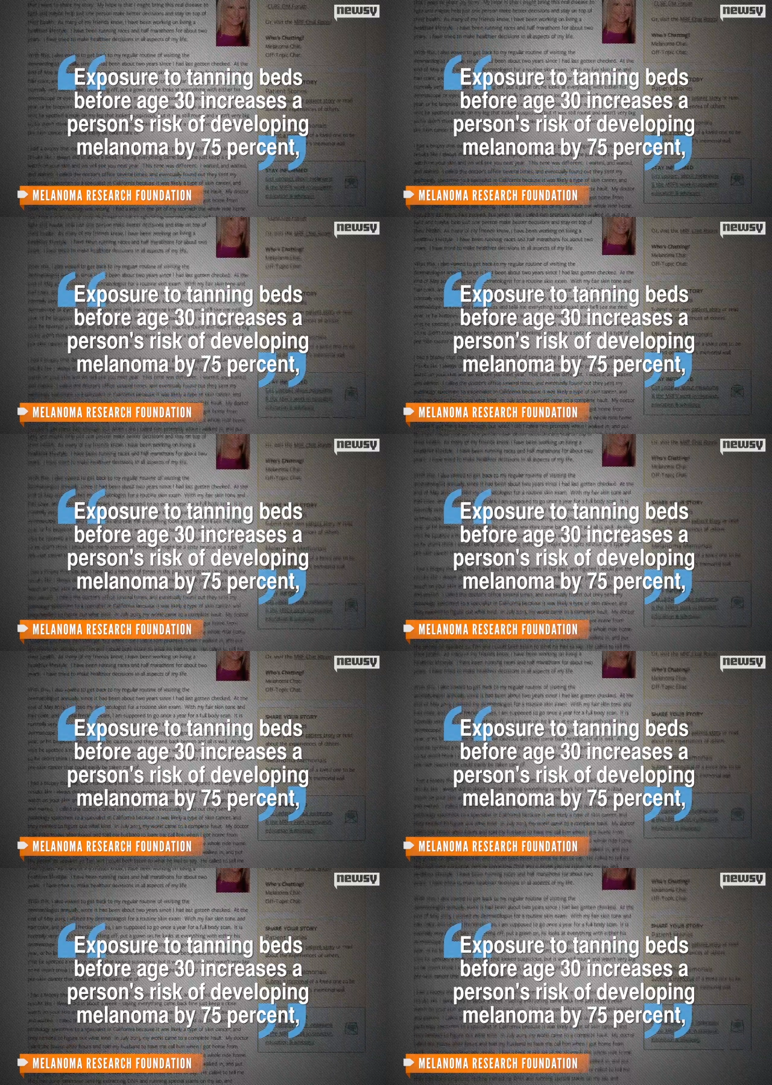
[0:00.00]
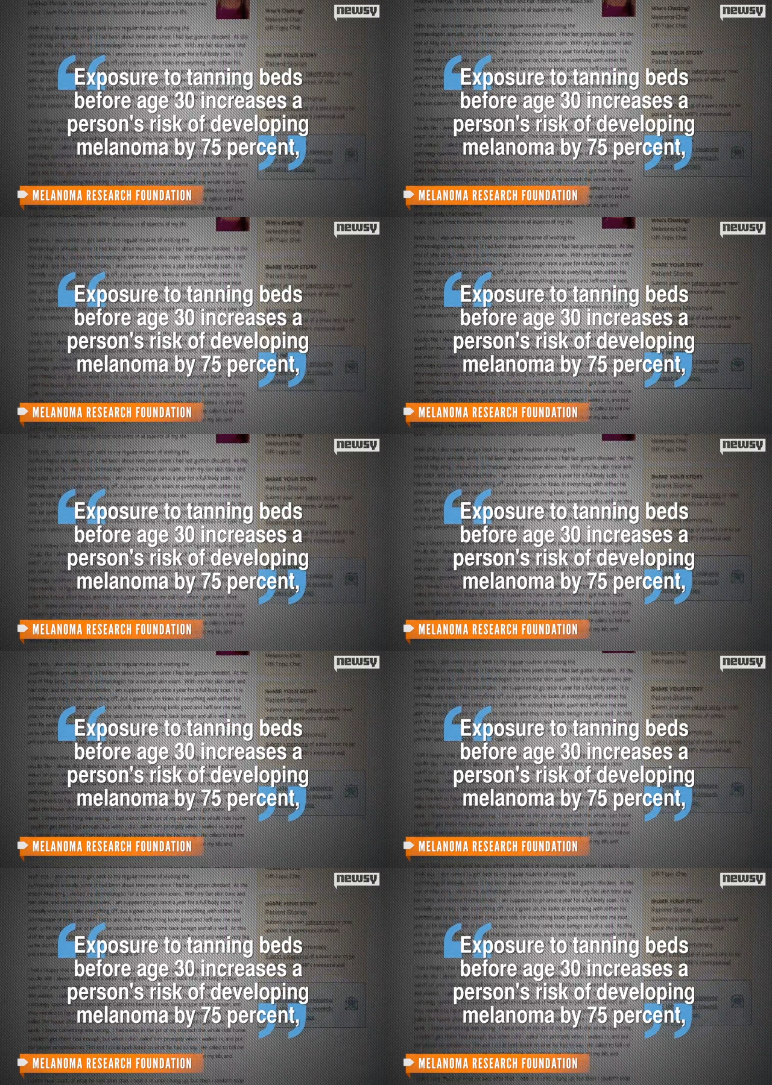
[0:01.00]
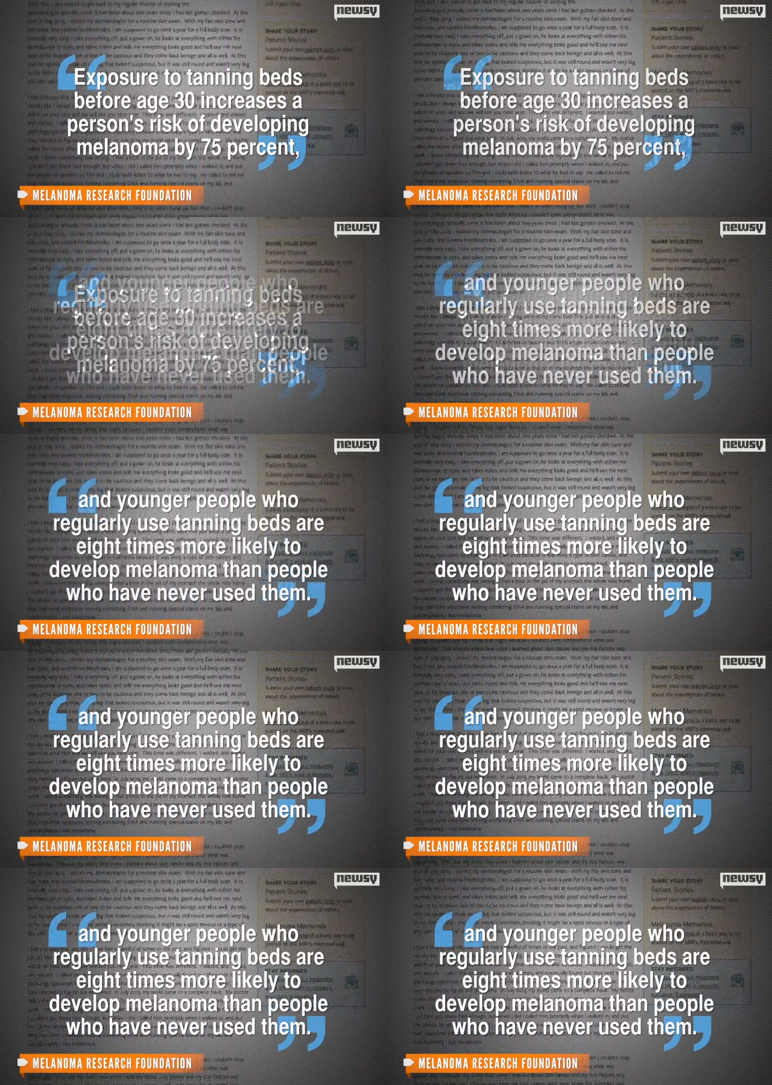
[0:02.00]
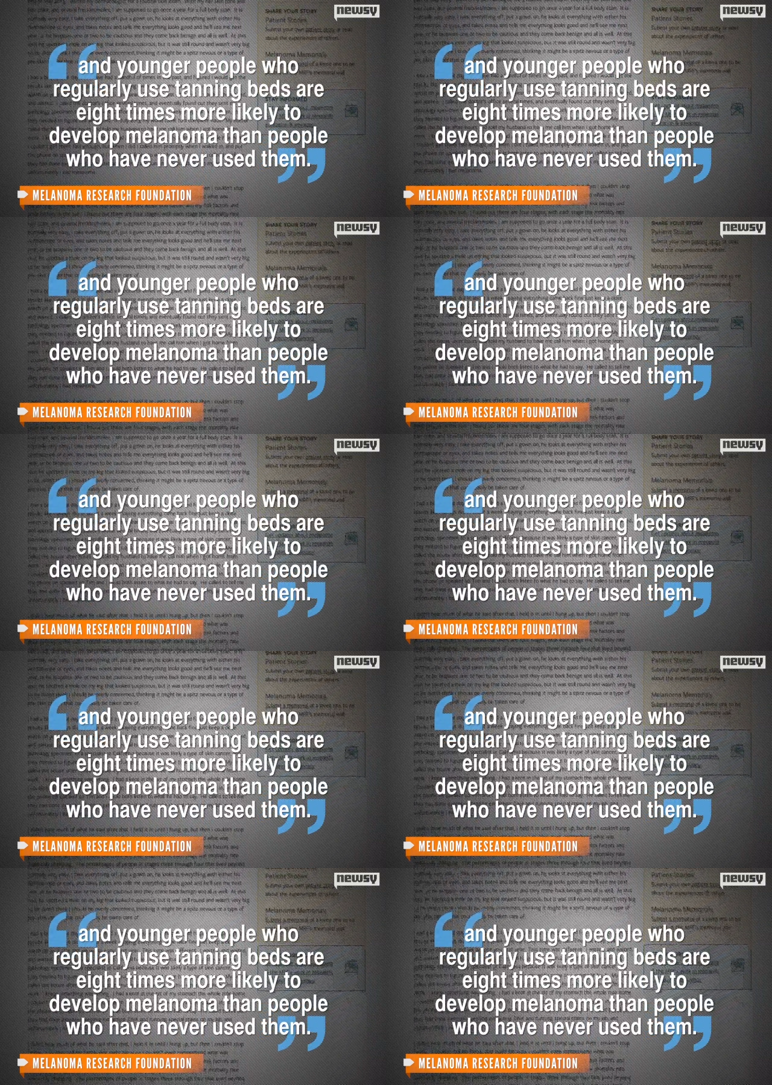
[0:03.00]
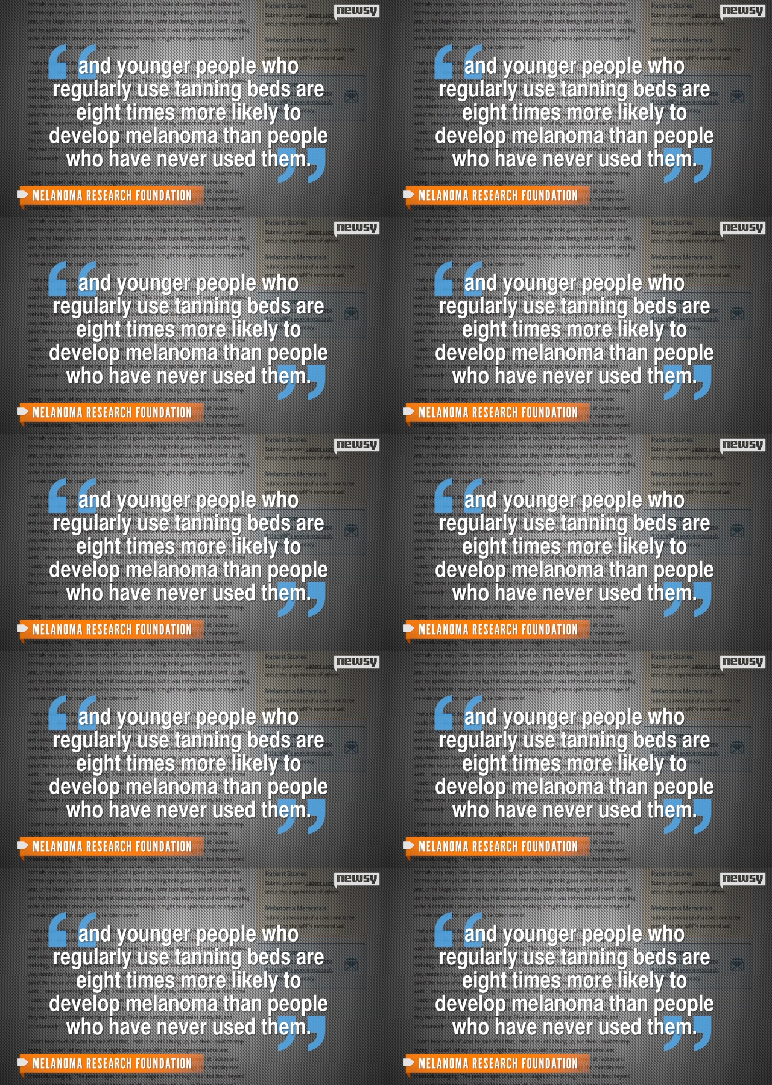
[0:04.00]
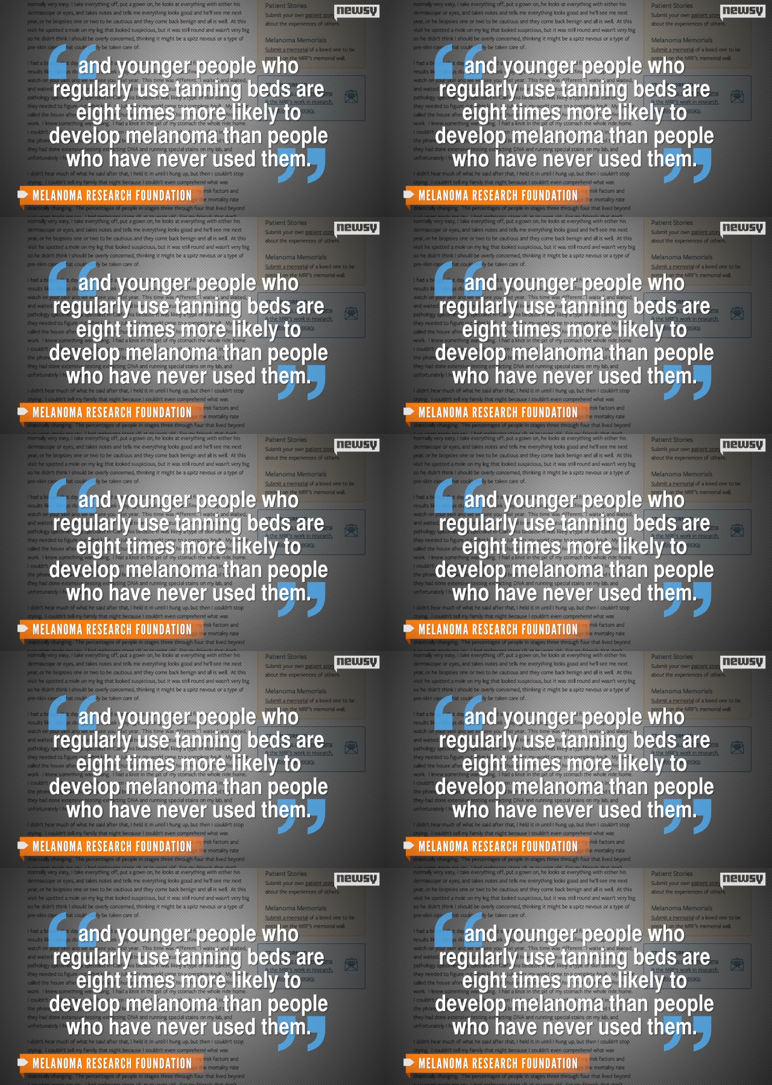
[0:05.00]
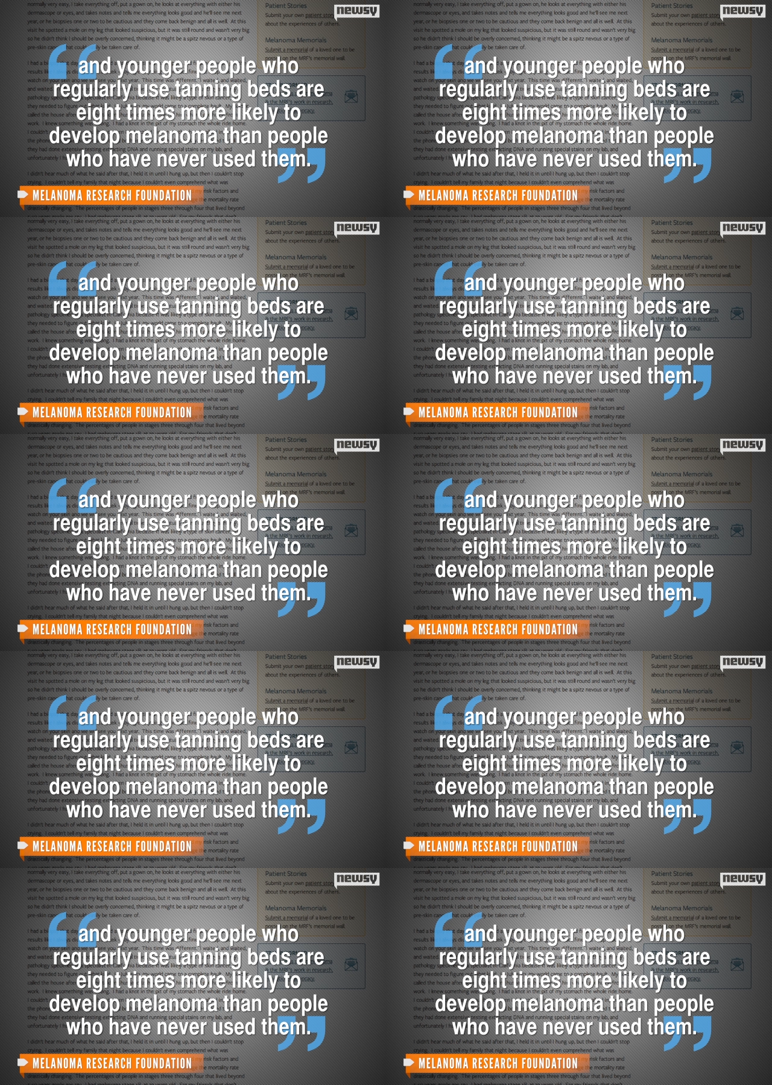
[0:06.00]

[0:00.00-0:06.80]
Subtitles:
Nobody's mouth can be seen.